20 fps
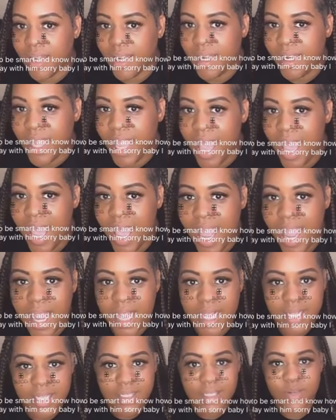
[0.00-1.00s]
yes
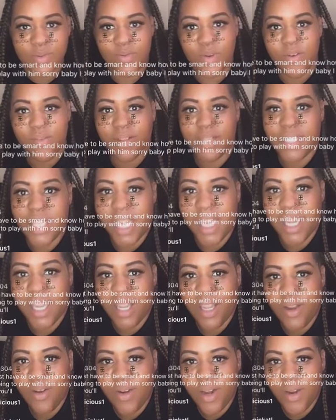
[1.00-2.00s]
quarantine
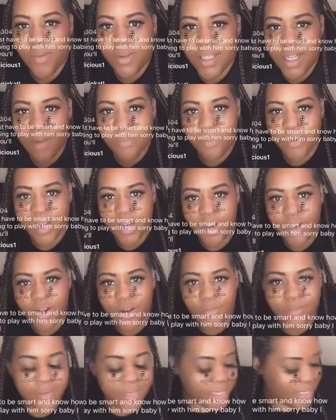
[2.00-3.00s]
cutie what's that, pretty girl
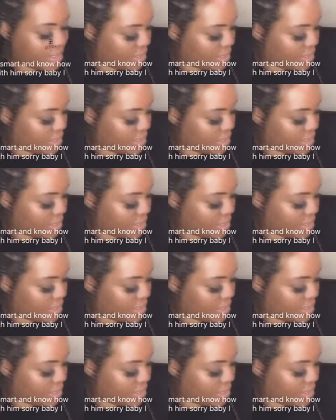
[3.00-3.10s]
bliss